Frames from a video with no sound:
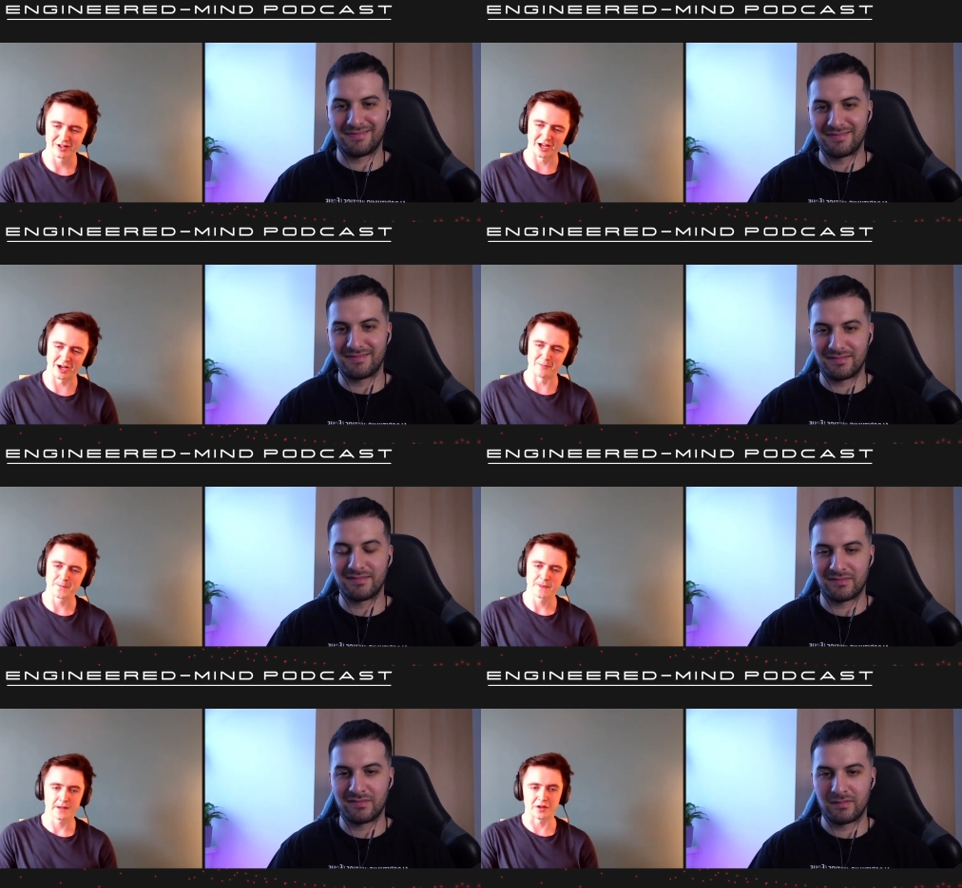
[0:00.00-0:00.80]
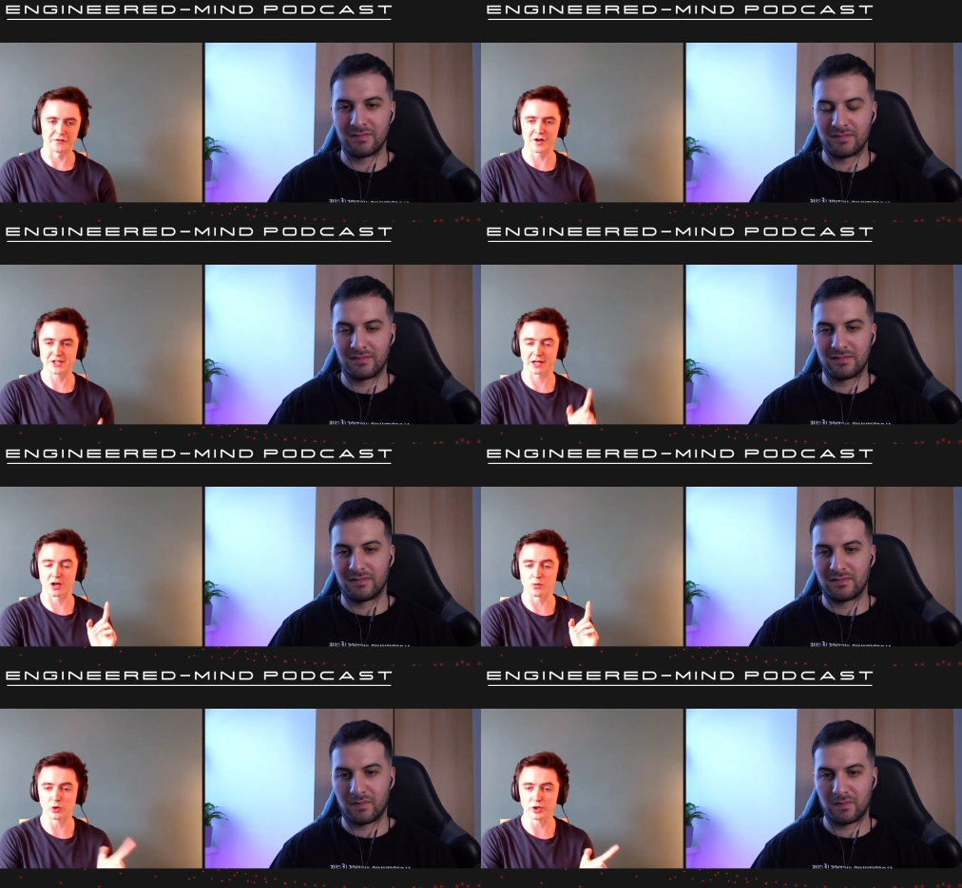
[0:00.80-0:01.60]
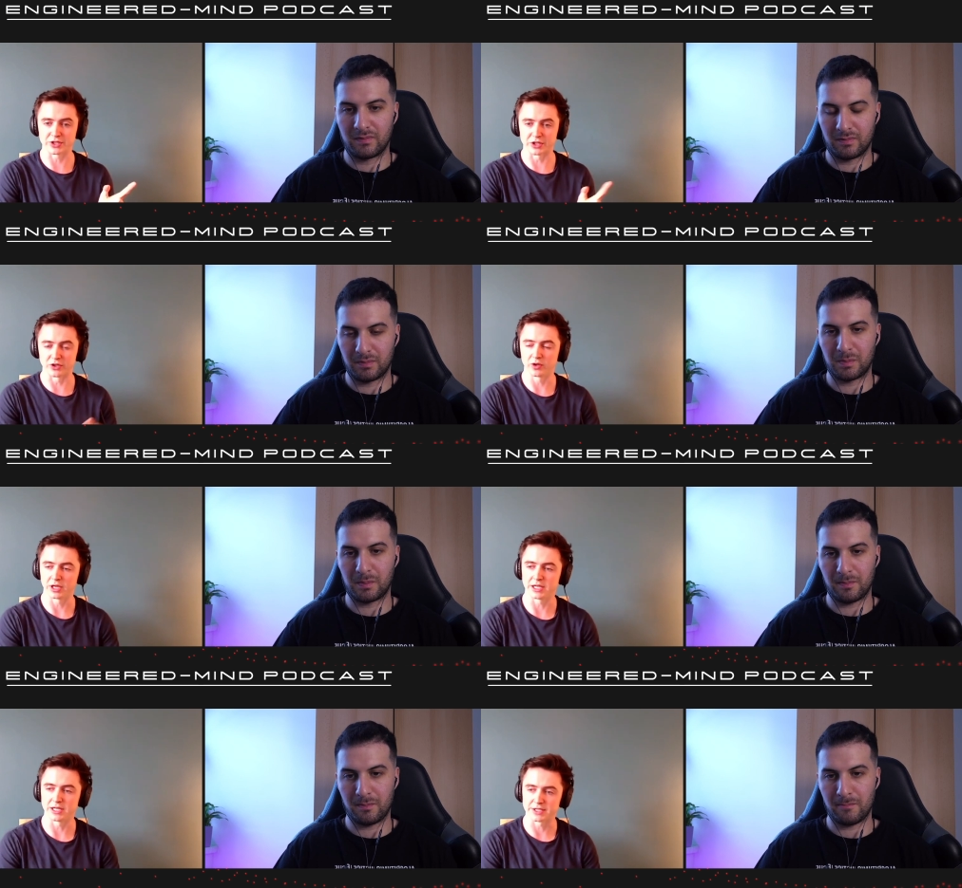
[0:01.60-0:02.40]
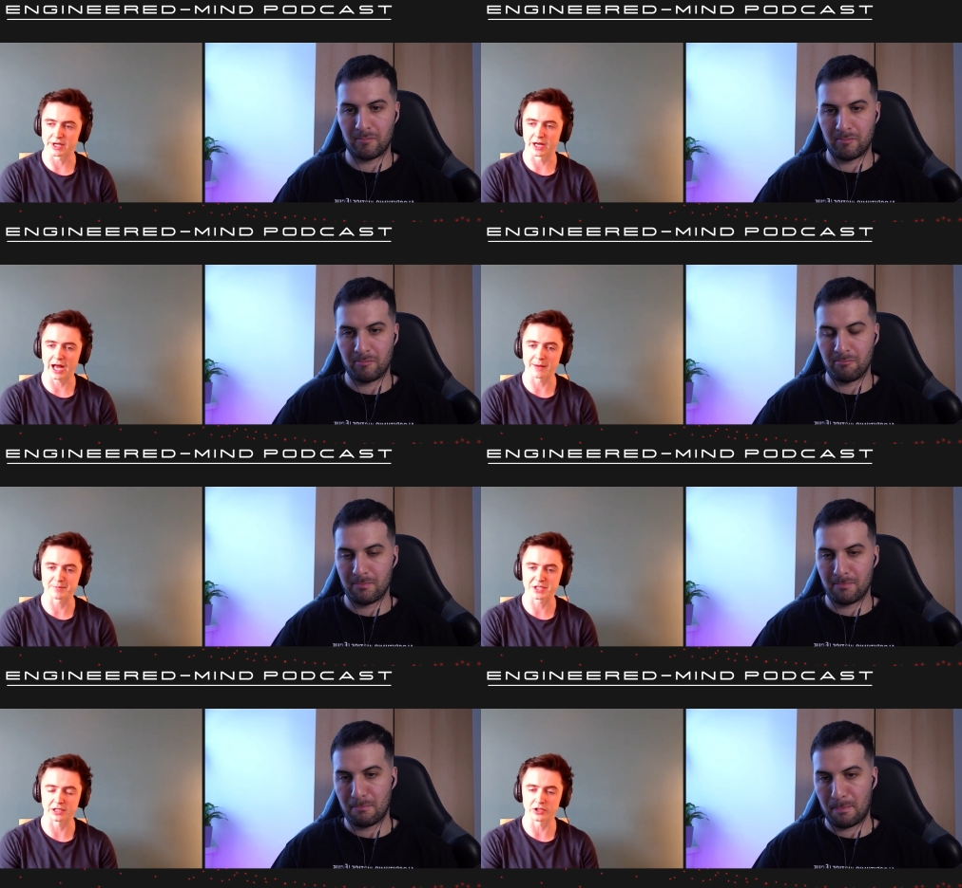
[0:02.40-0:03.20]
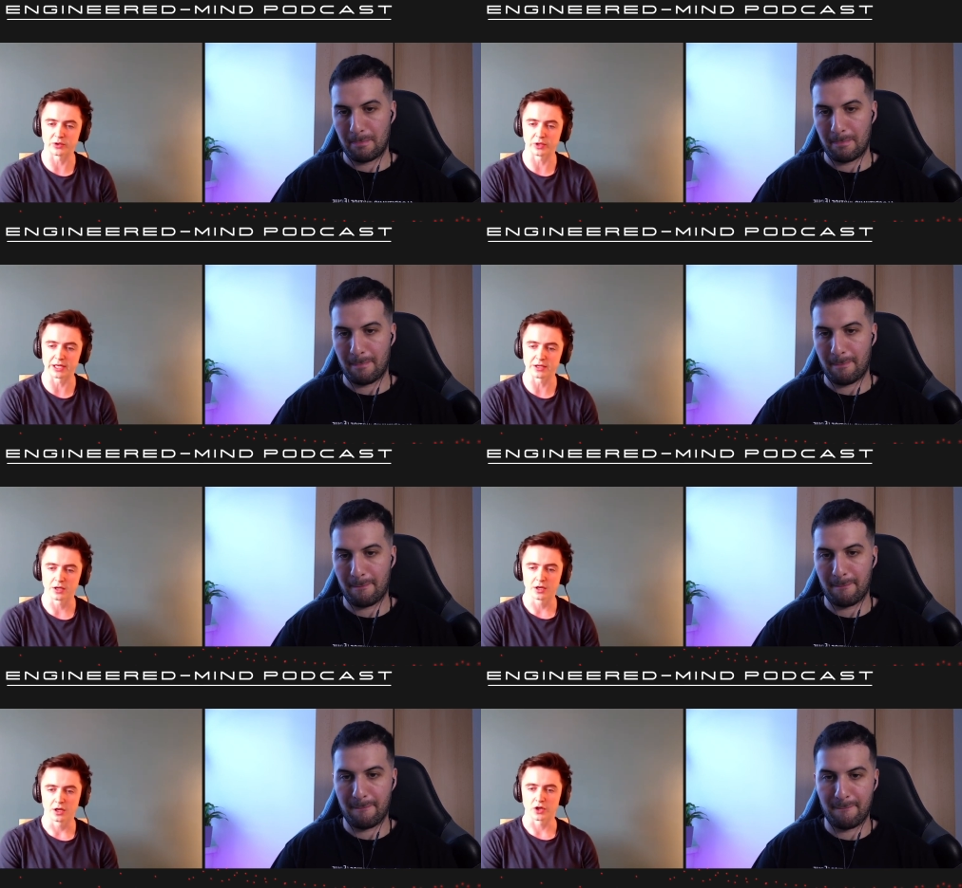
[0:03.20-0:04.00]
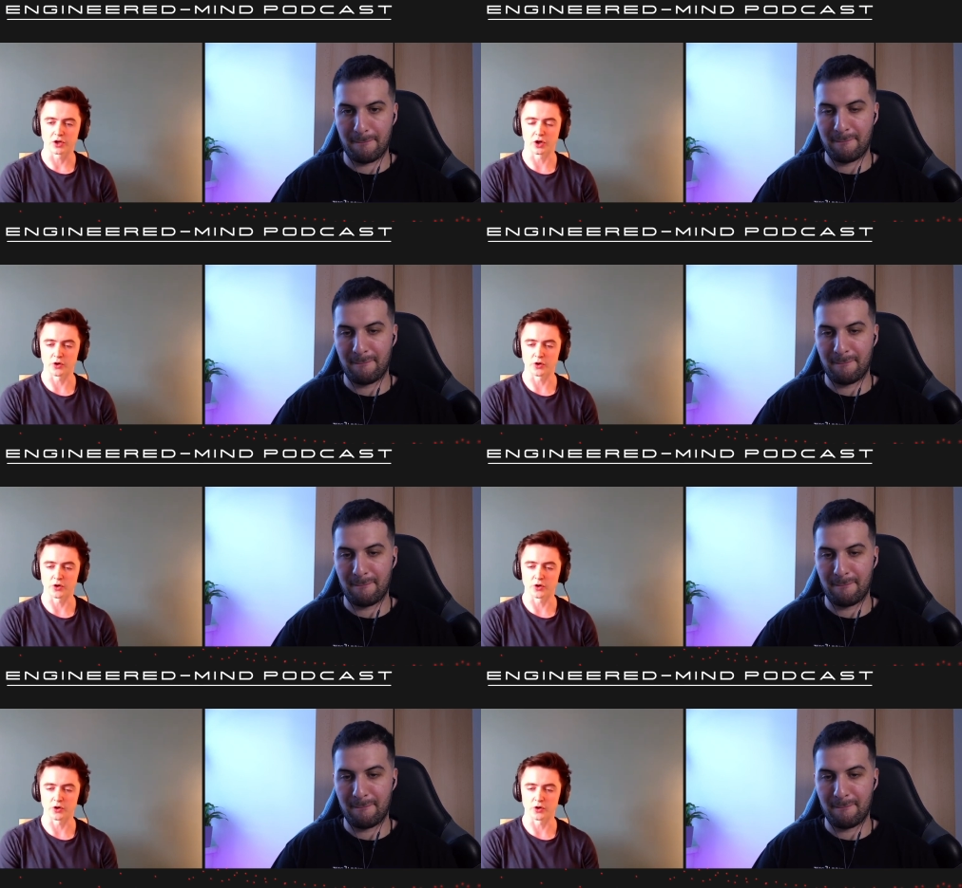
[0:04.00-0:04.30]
Speaker 1: The first thing I would do is absolutely go